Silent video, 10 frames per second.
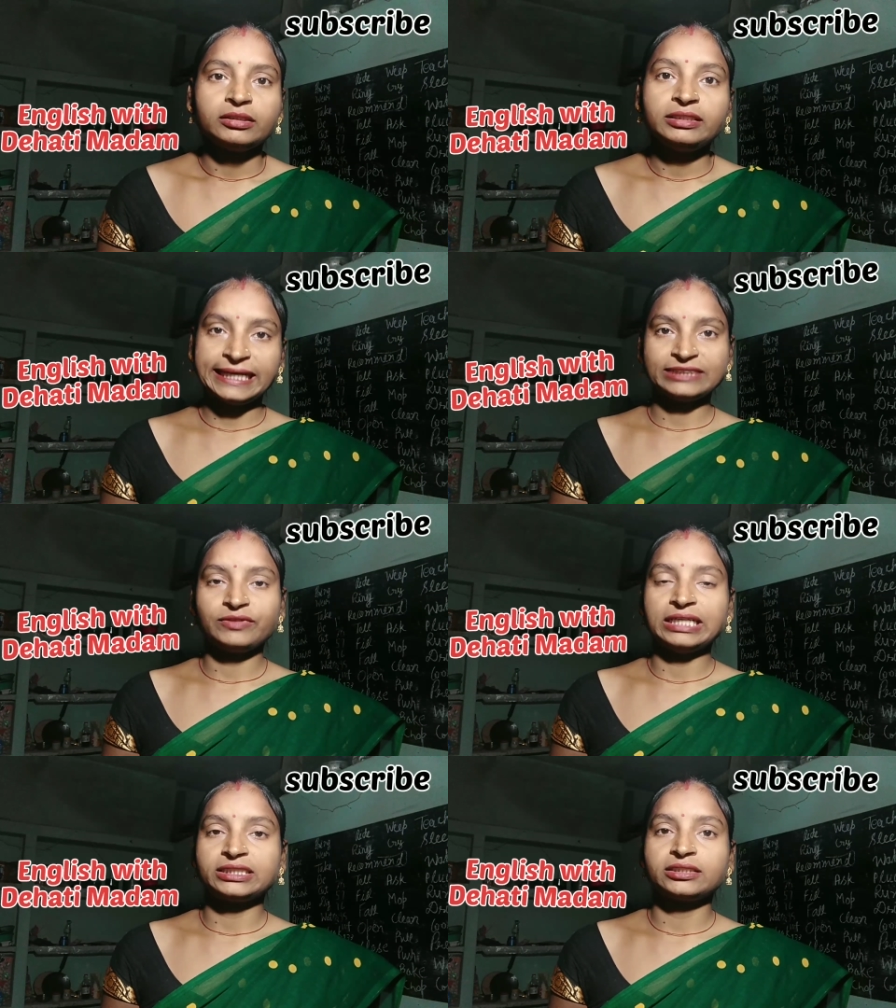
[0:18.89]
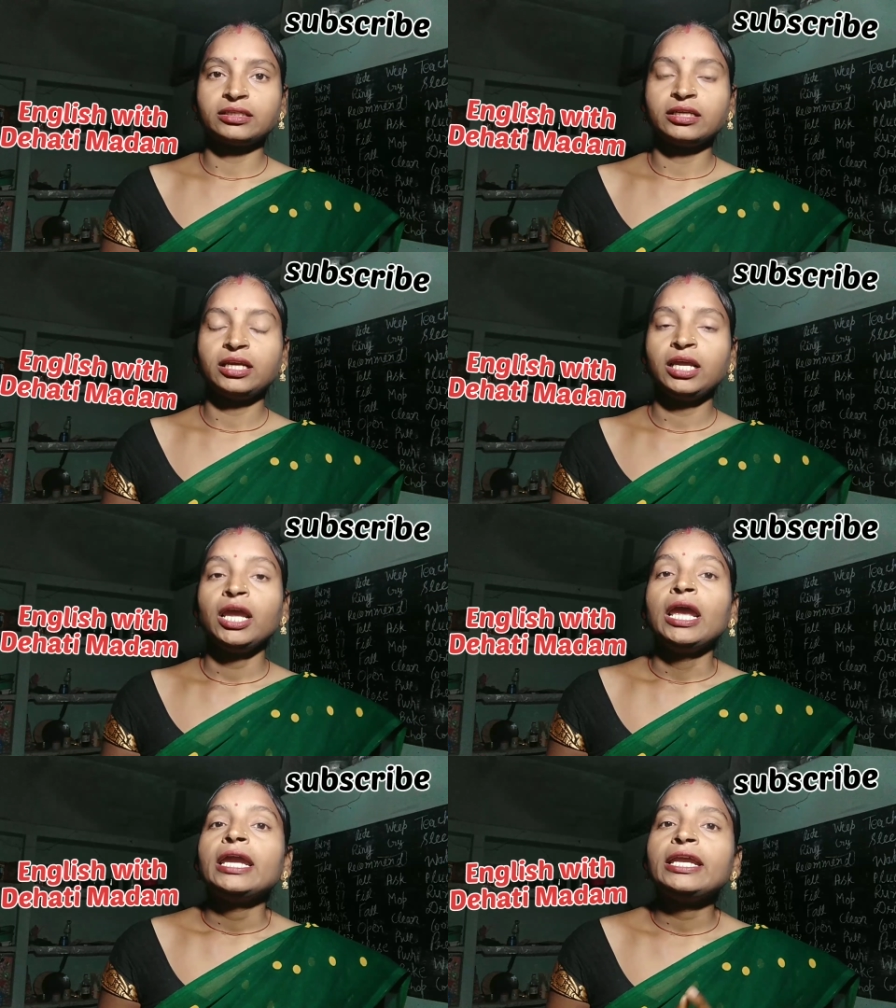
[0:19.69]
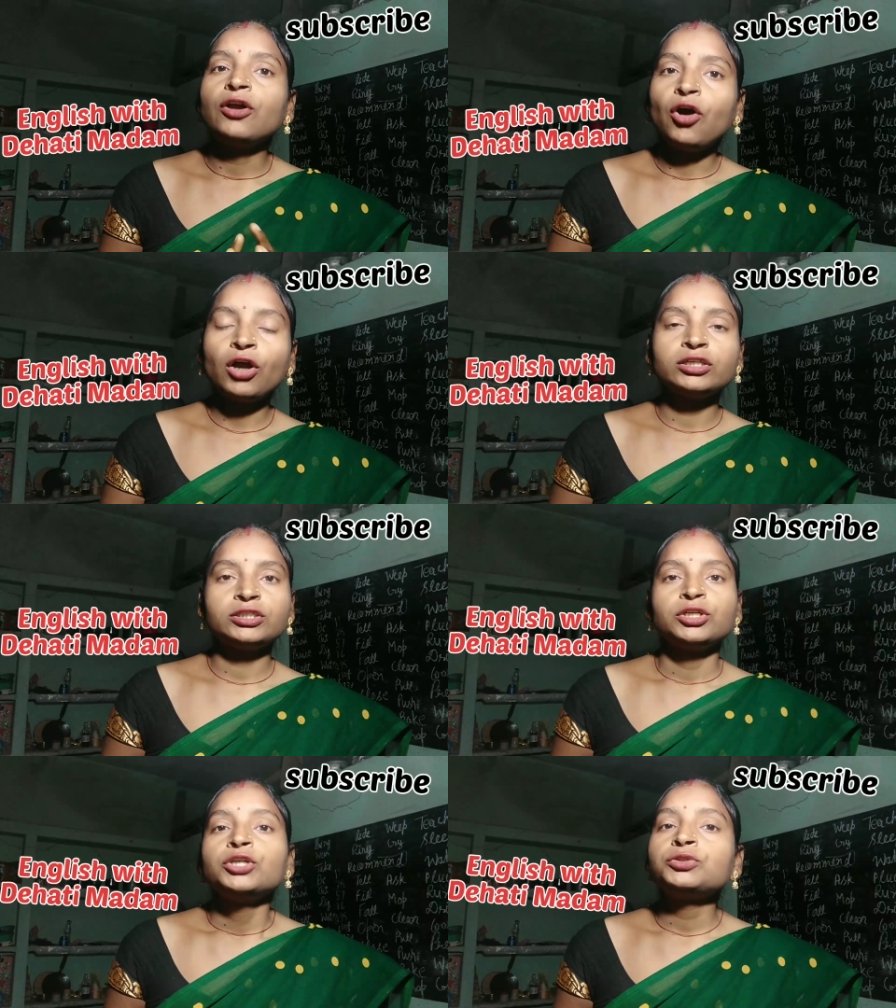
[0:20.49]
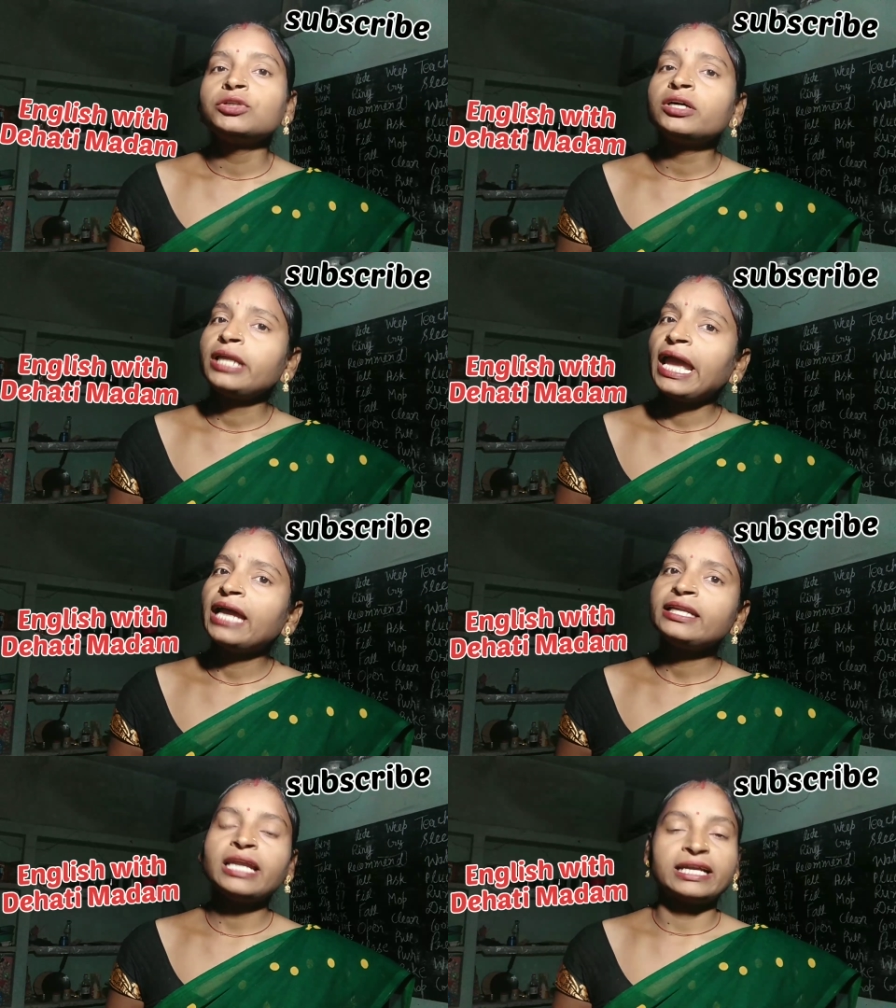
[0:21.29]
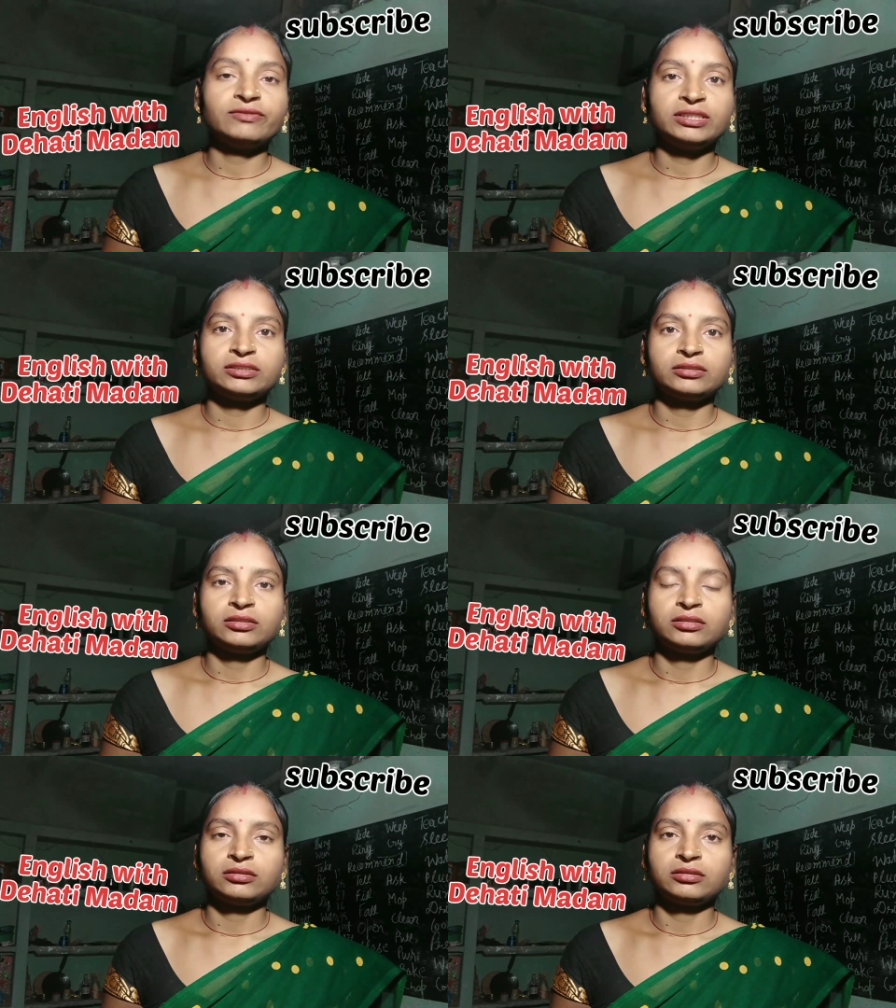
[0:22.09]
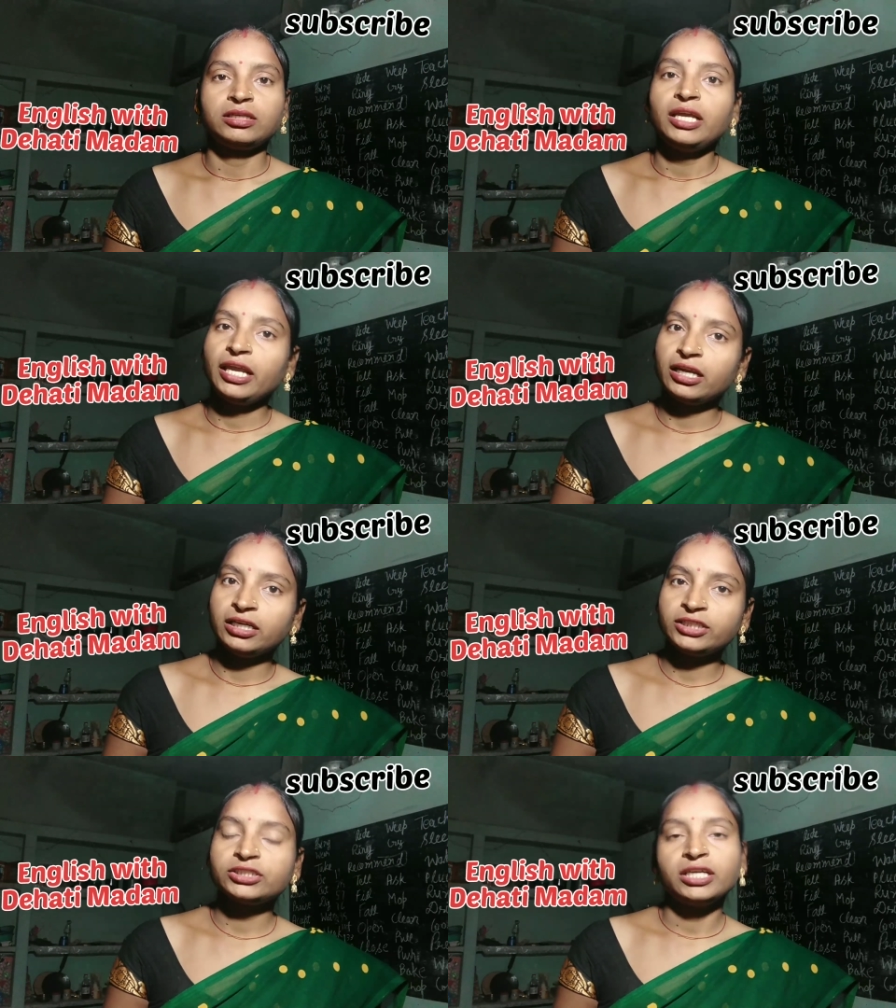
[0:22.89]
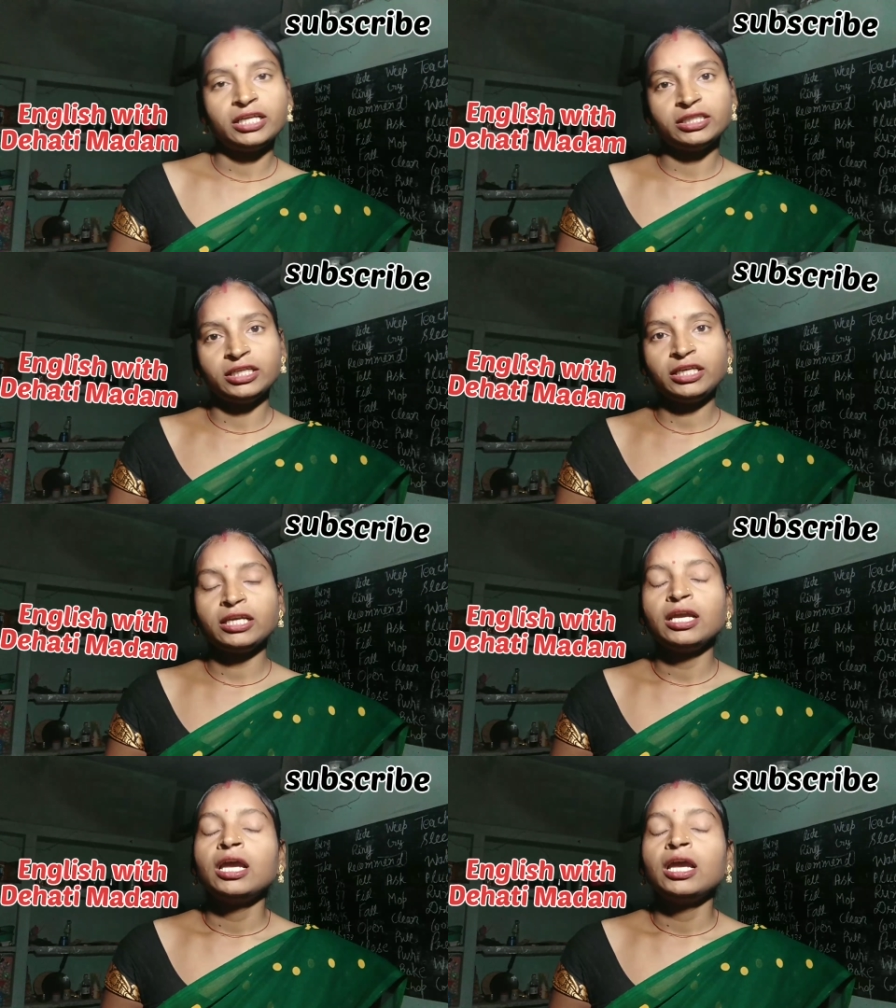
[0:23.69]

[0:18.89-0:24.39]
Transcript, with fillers: Yes friends, in order to learn any language, English, Hindi,